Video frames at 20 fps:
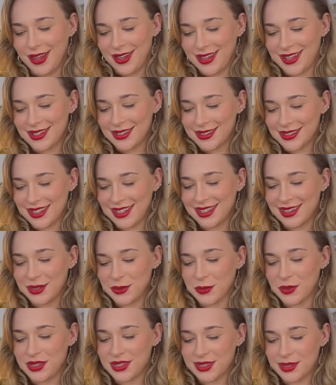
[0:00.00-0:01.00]
Let's see in the
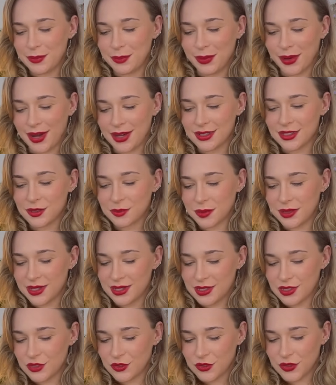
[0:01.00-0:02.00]
recent past,
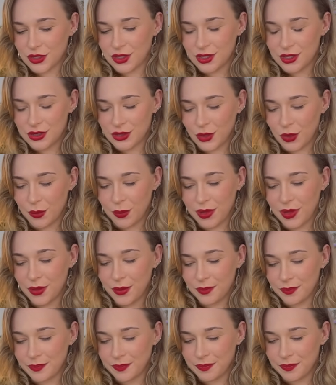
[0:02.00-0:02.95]
please, for Scorpio.